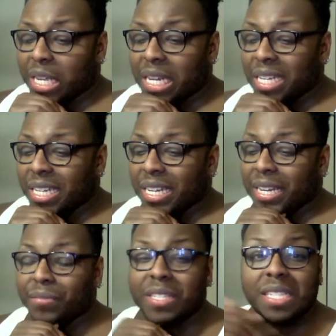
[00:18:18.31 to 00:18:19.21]
And he didn't
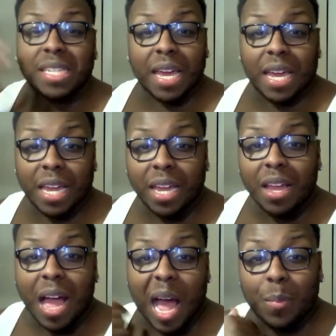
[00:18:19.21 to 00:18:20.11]
even say,
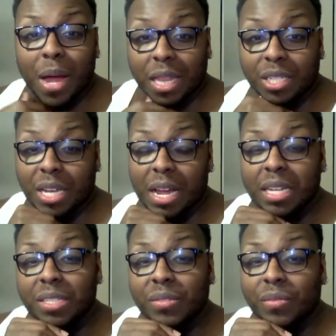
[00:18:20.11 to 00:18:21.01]
I
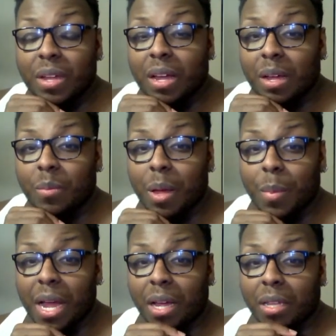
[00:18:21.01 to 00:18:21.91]
apologize
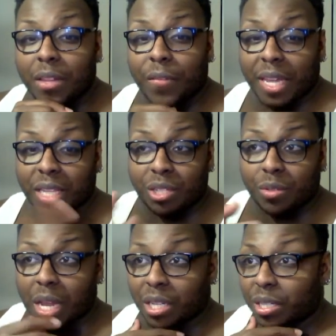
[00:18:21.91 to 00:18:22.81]
about the fact that you
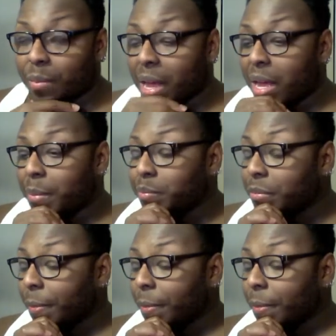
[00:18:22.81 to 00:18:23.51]
lost your mom.